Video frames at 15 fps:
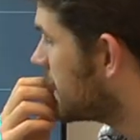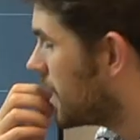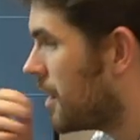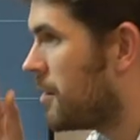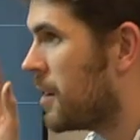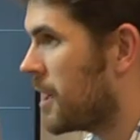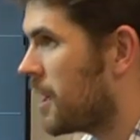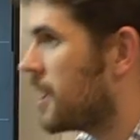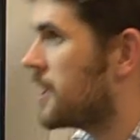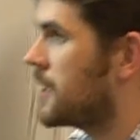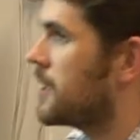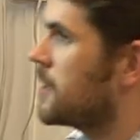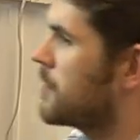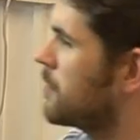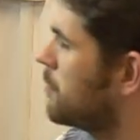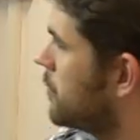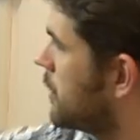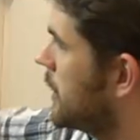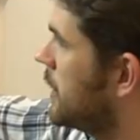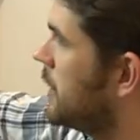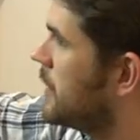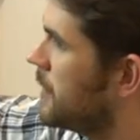oh, I like it the
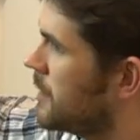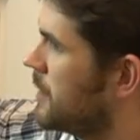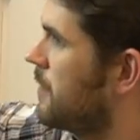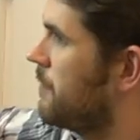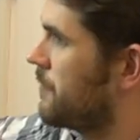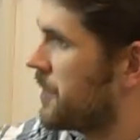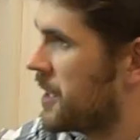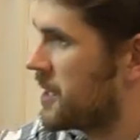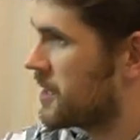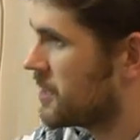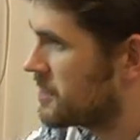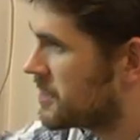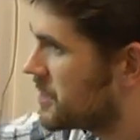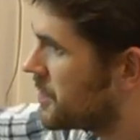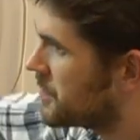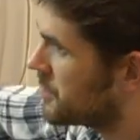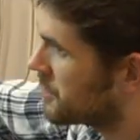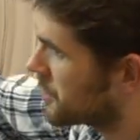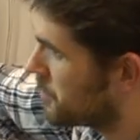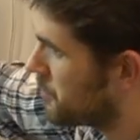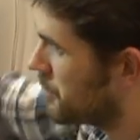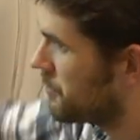way like those deer
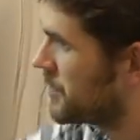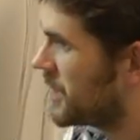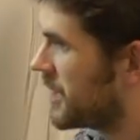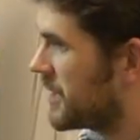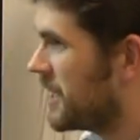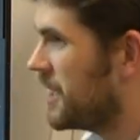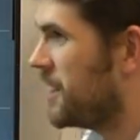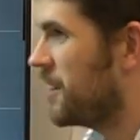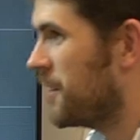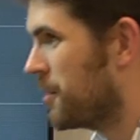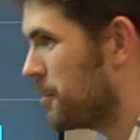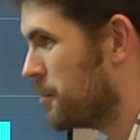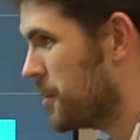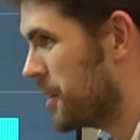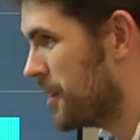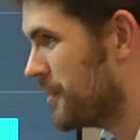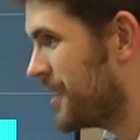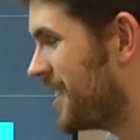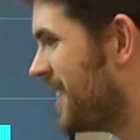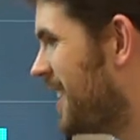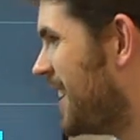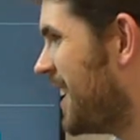come over that hill or
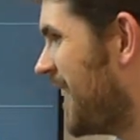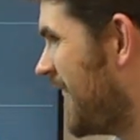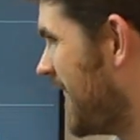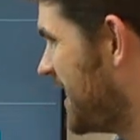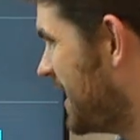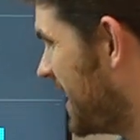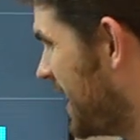whatever. And